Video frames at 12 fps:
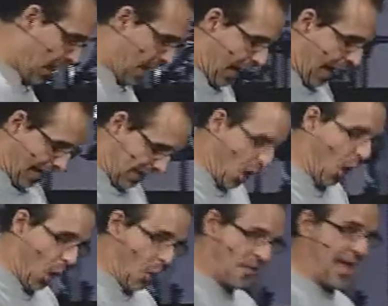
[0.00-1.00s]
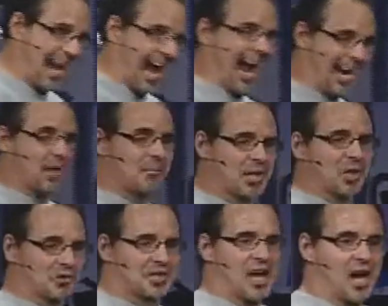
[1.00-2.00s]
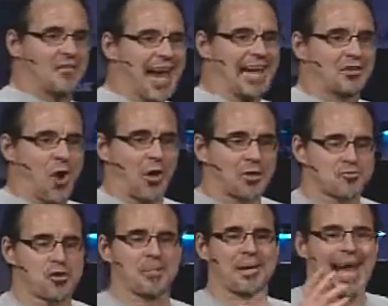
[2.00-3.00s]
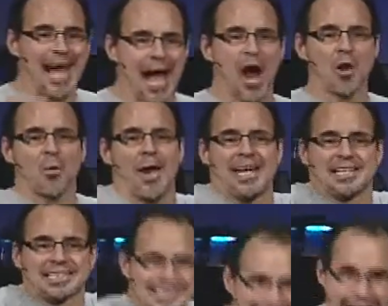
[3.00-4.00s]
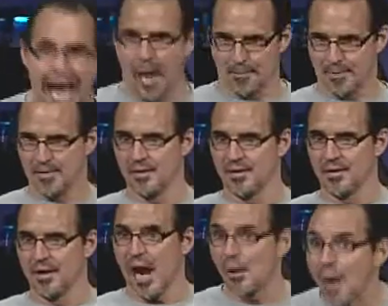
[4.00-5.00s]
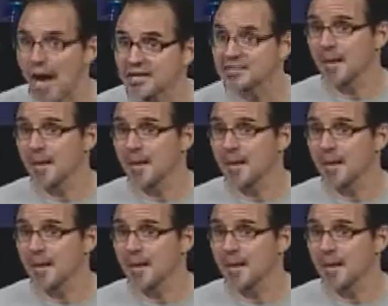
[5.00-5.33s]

I know that I am guilty of idolatry, but how do I stop? I want to